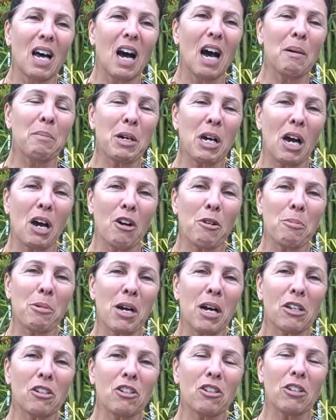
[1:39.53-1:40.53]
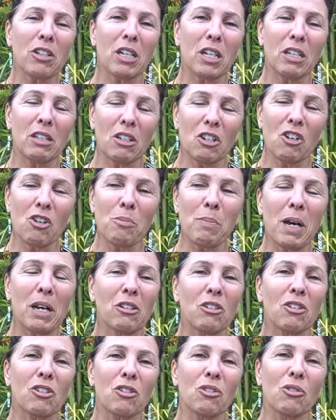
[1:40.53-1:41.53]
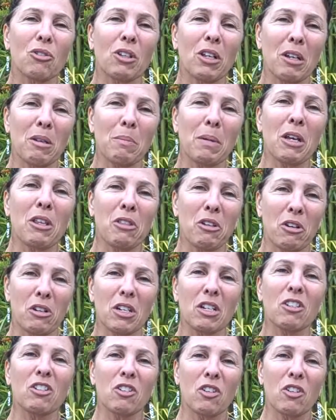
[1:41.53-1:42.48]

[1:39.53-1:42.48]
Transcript: I'm a chiropractor and I did go back to school in my 30s,